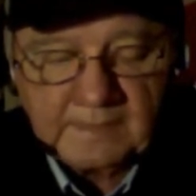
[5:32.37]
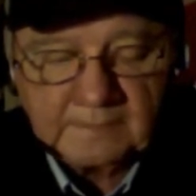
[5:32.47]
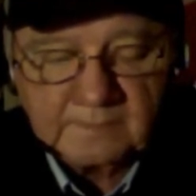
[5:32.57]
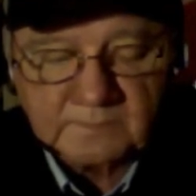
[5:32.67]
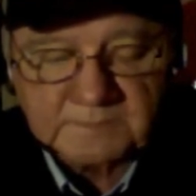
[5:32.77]

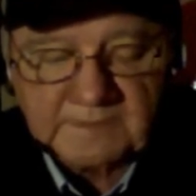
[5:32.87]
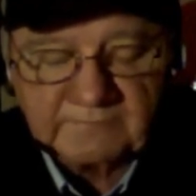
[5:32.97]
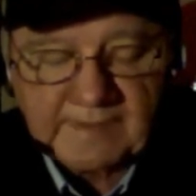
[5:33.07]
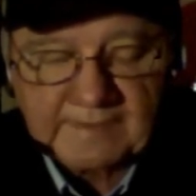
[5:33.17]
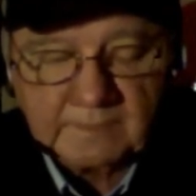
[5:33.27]
and number
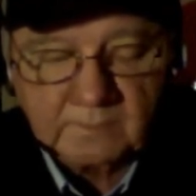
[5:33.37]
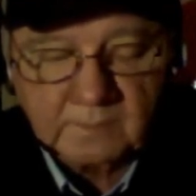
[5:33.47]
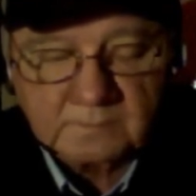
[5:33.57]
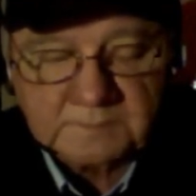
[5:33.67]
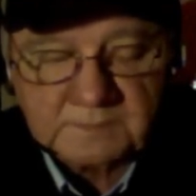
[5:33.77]
seven
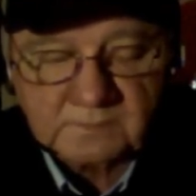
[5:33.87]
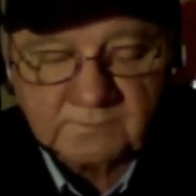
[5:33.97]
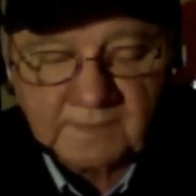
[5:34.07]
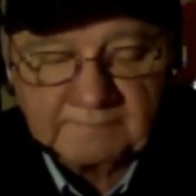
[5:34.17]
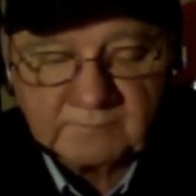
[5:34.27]
Girl, six
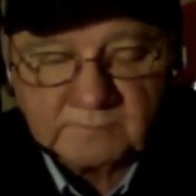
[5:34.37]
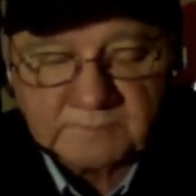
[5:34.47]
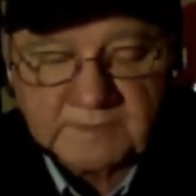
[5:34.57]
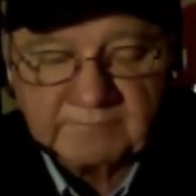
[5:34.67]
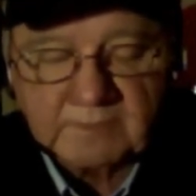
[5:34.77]
five two
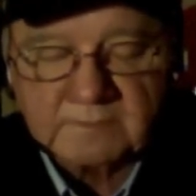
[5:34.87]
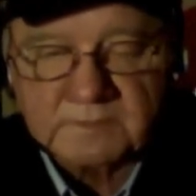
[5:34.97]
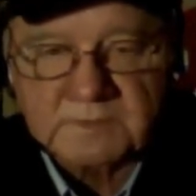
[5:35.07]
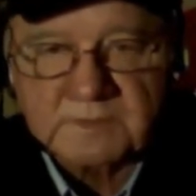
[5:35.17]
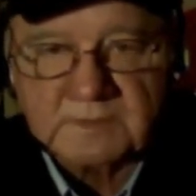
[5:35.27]
seven in the
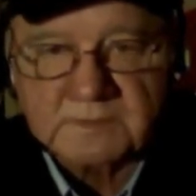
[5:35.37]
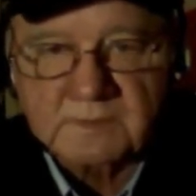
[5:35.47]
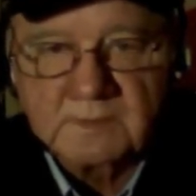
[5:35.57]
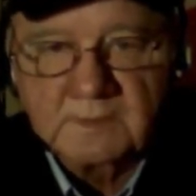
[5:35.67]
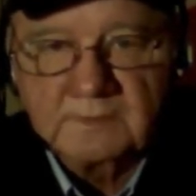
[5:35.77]
sixth
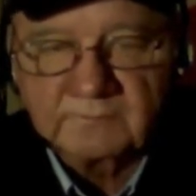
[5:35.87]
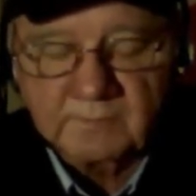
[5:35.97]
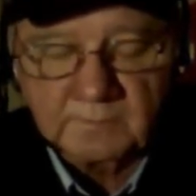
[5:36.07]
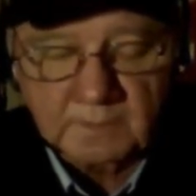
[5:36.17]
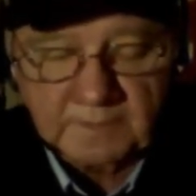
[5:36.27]

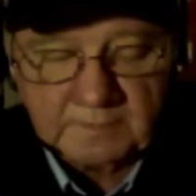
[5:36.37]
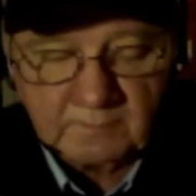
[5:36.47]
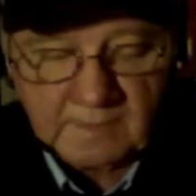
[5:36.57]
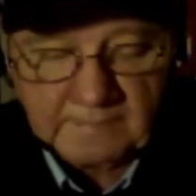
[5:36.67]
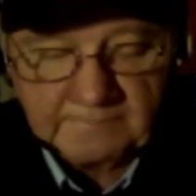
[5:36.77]
from Mardi Gras.